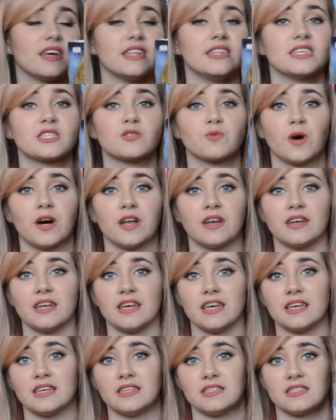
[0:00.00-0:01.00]
this one
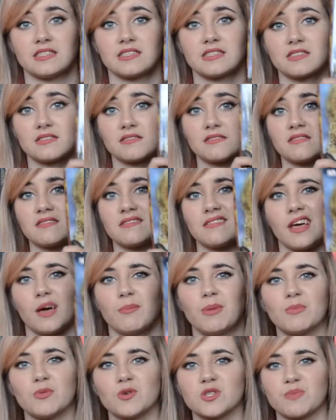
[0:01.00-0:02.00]
is a
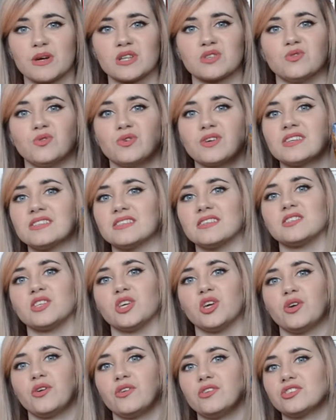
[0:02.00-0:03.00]
bit more special because it's
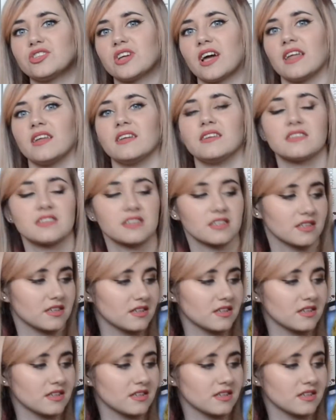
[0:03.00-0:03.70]
huge and